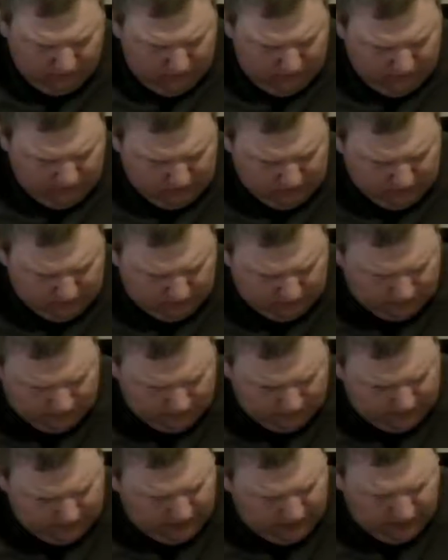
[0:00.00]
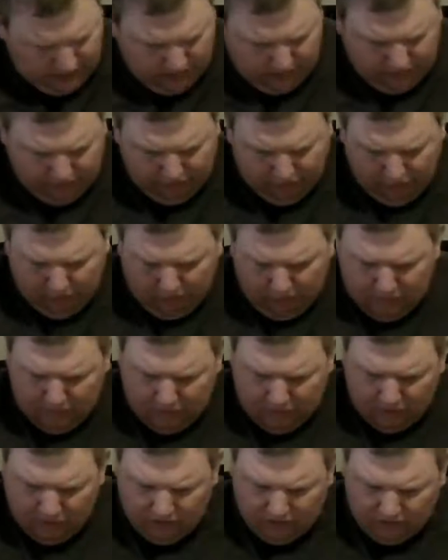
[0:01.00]
What was WrestleMania? Yeah, I don't even
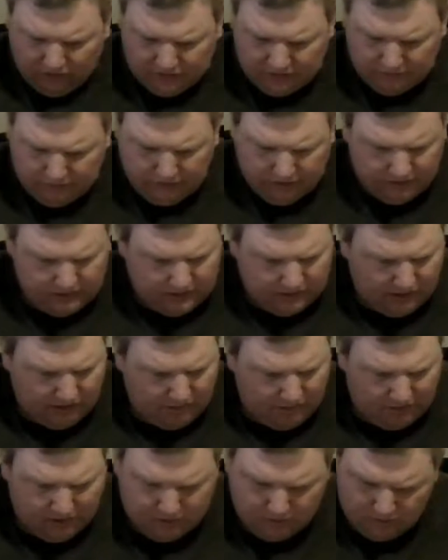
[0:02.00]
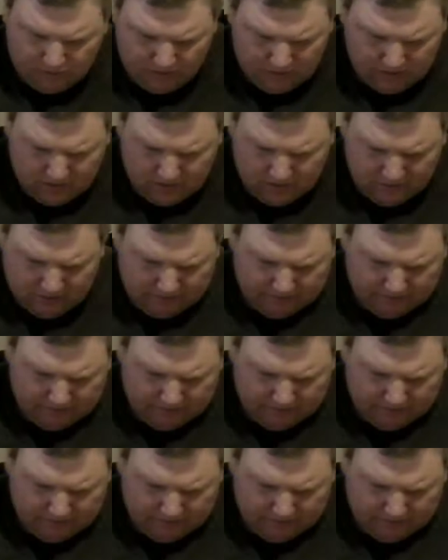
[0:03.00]
remember what WrestleMania's title match was.